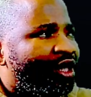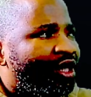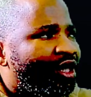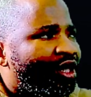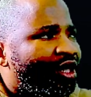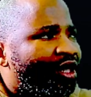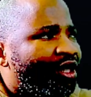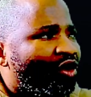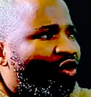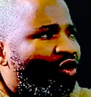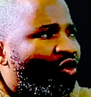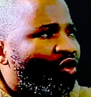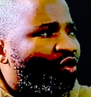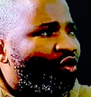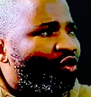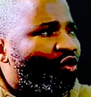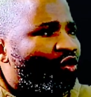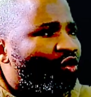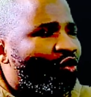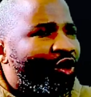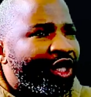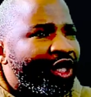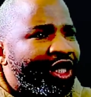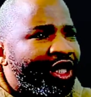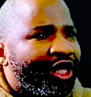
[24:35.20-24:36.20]

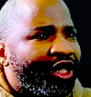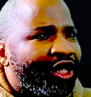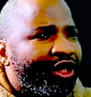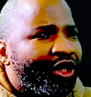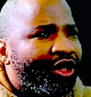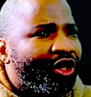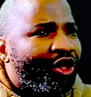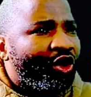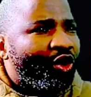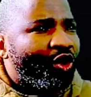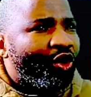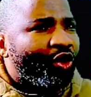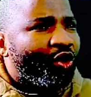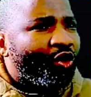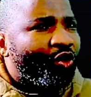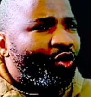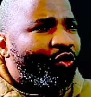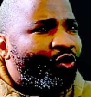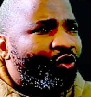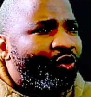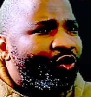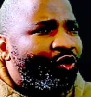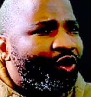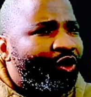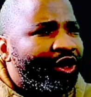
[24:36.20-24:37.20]
lower low.
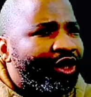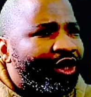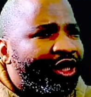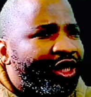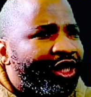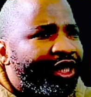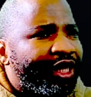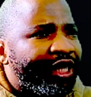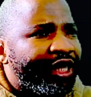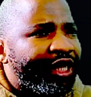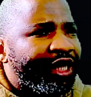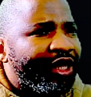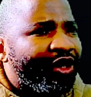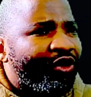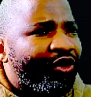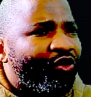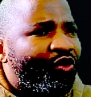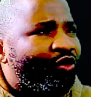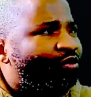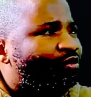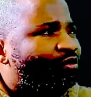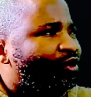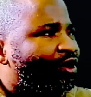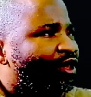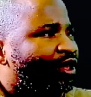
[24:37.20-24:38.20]
I
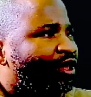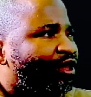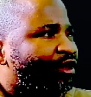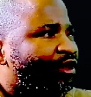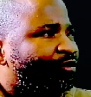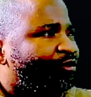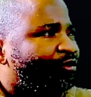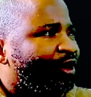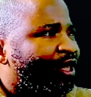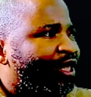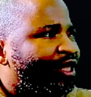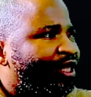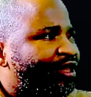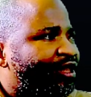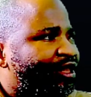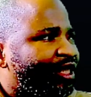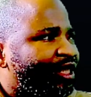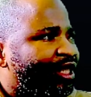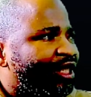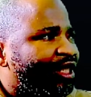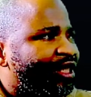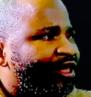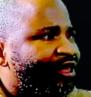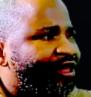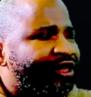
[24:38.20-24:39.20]
hope this makes
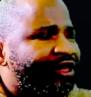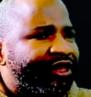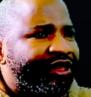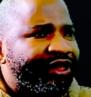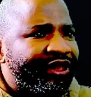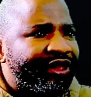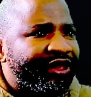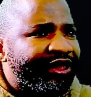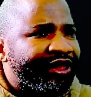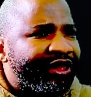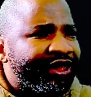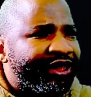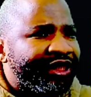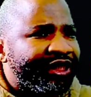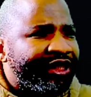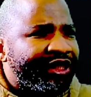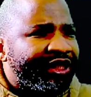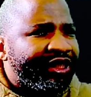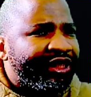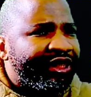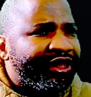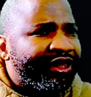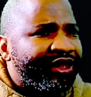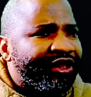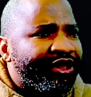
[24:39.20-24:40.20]
sense.
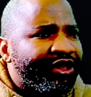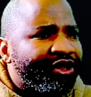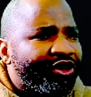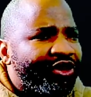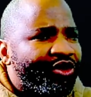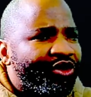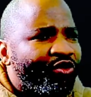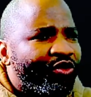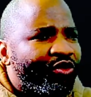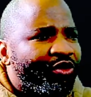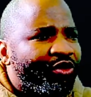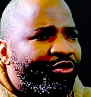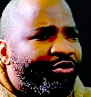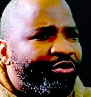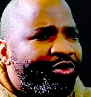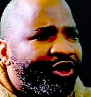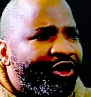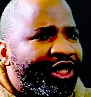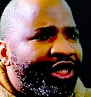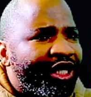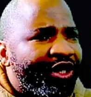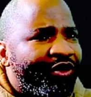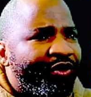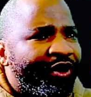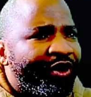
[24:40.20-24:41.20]
This will be
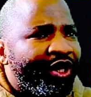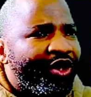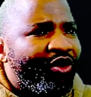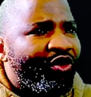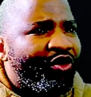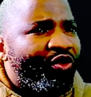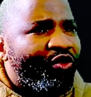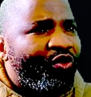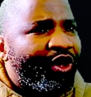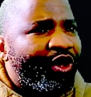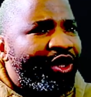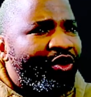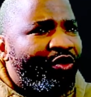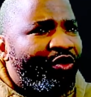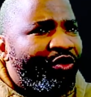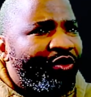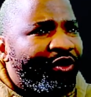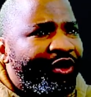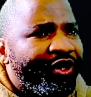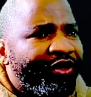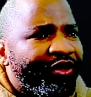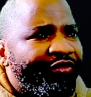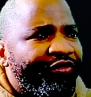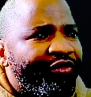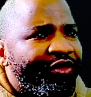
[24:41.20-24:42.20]
our lower low
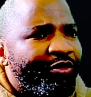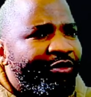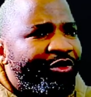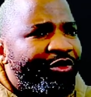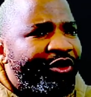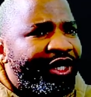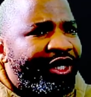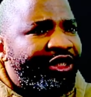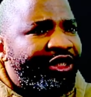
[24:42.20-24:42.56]
if the price